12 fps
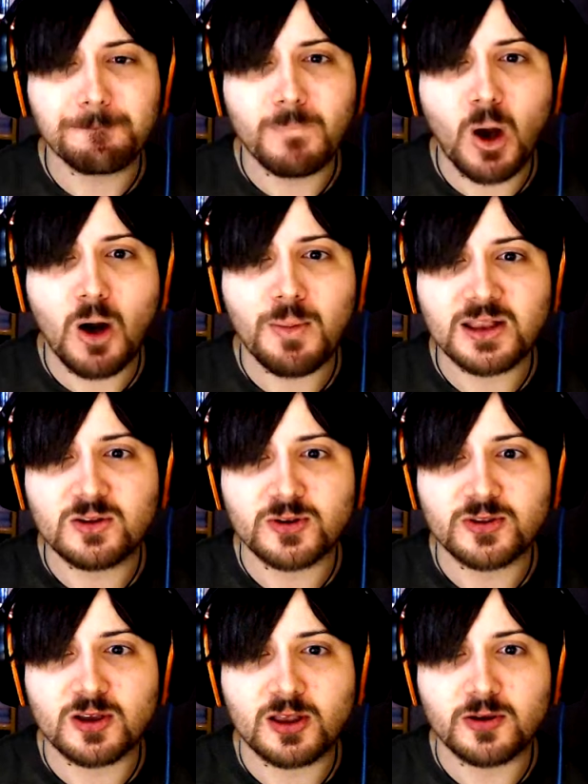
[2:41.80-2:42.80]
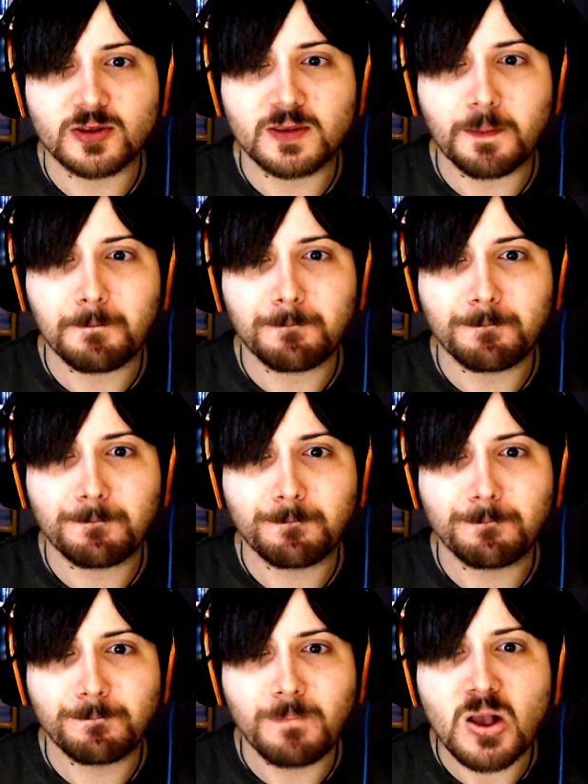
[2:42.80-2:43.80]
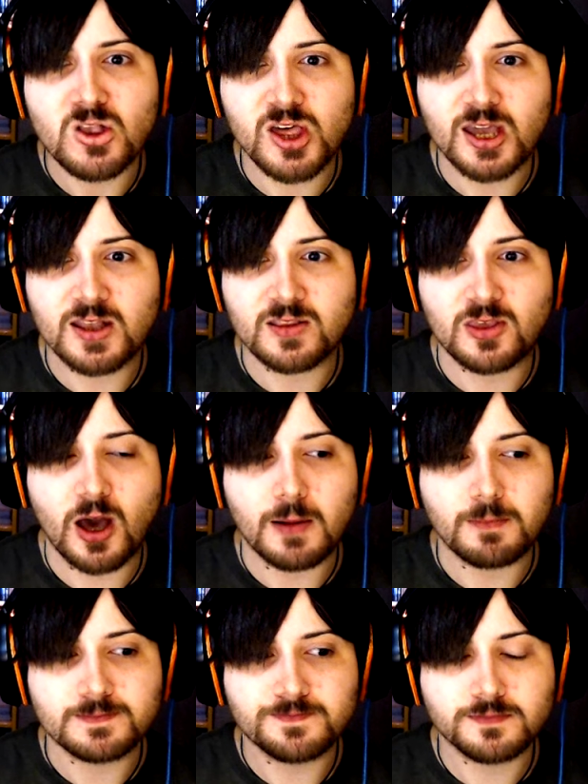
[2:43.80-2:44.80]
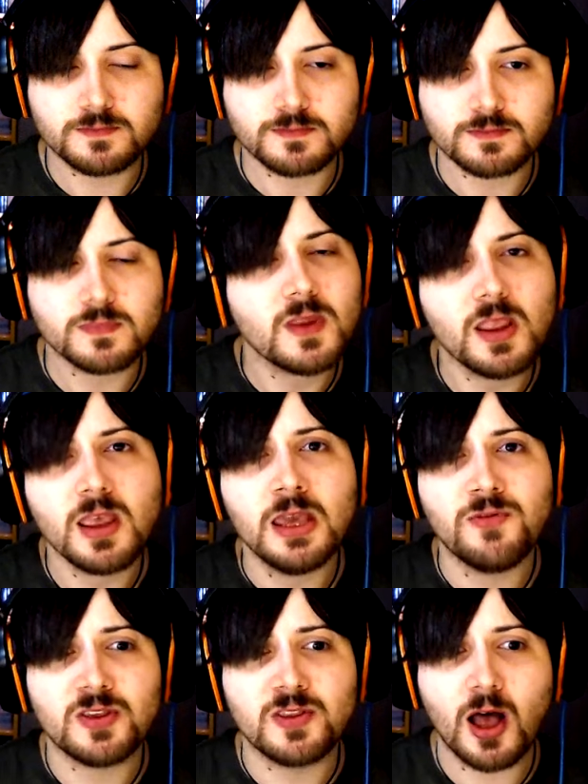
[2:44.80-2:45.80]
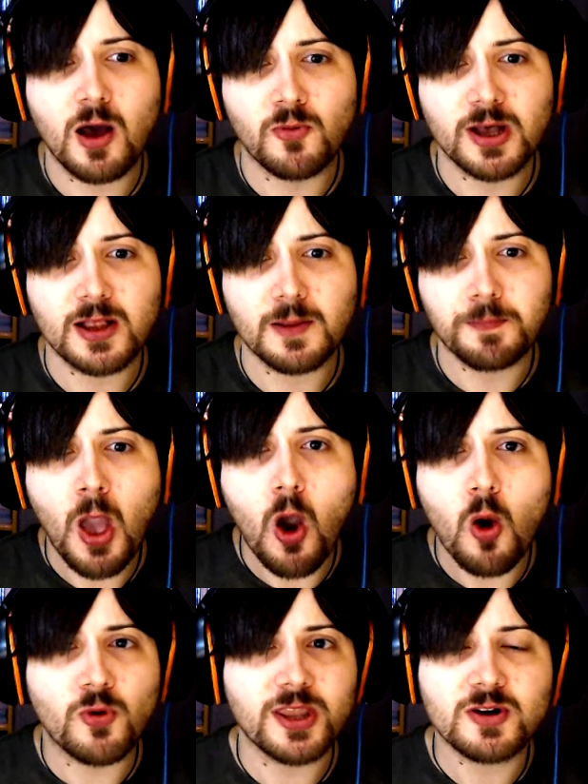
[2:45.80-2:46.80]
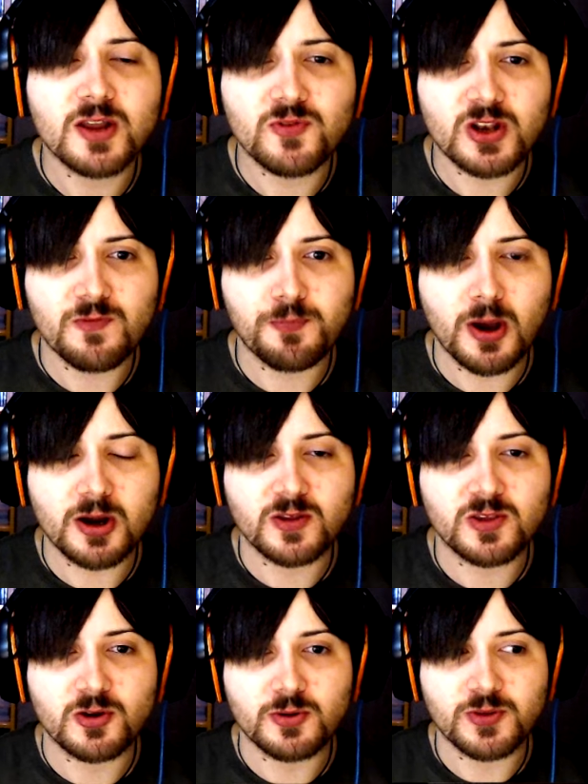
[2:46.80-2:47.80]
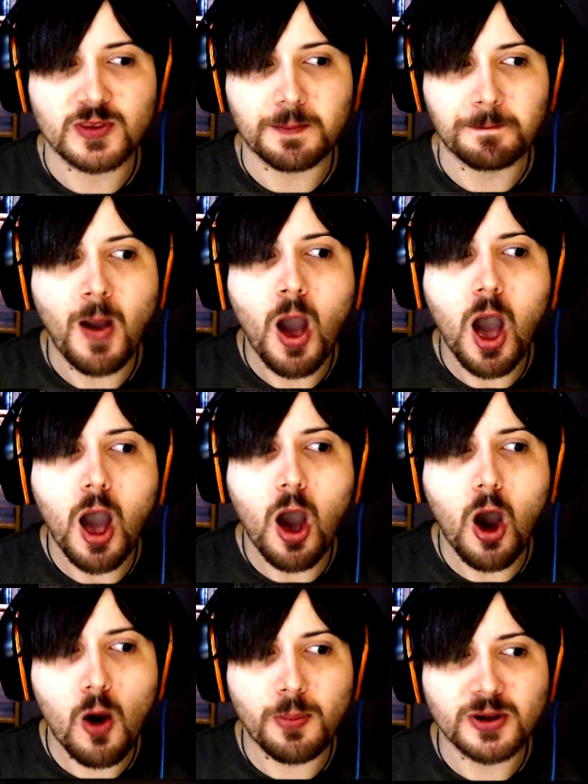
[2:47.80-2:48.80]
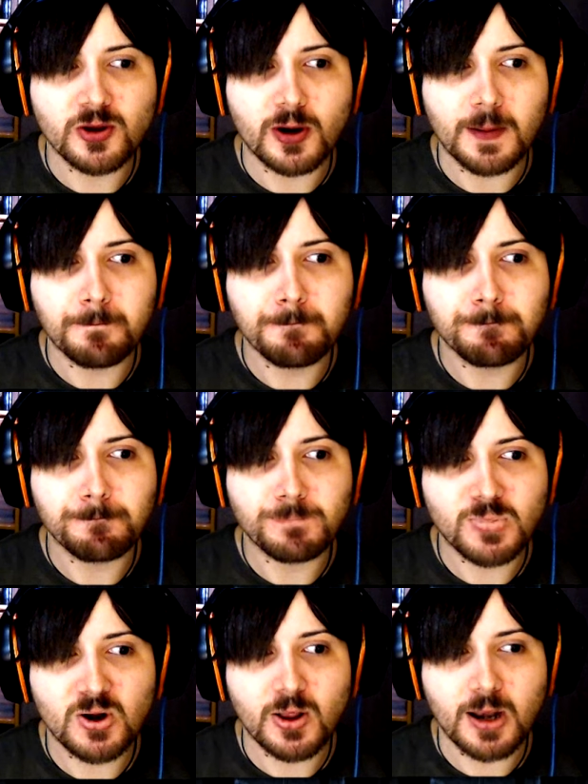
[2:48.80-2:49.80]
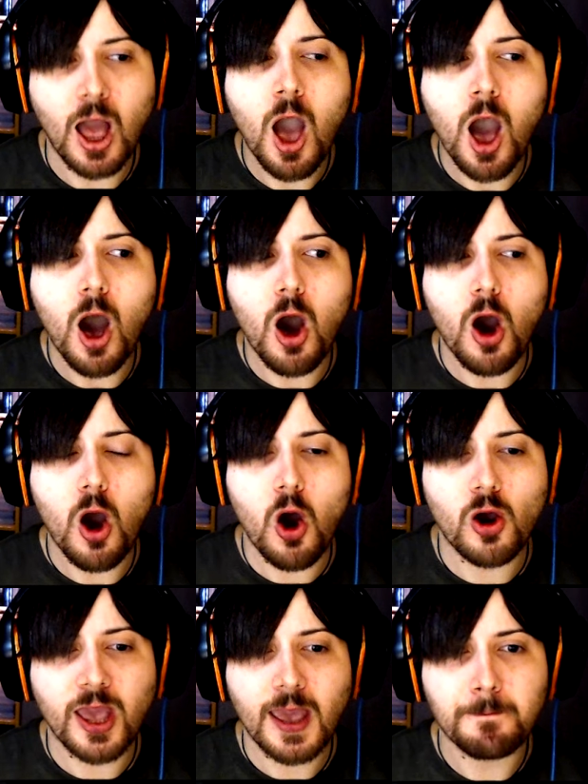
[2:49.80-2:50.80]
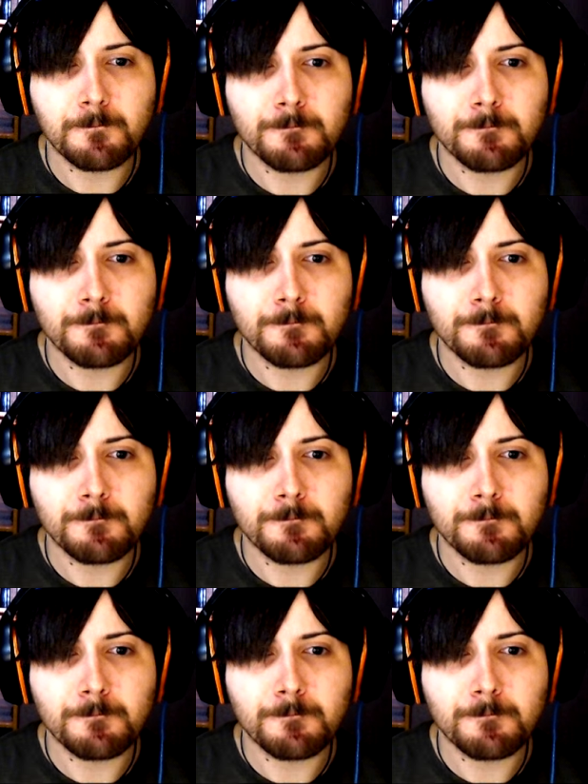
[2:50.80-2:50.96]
All my doors are closed. Chicken's gone. If he's not, well, we don't have enough power to screw with him. Open door. Turn on the... Okay.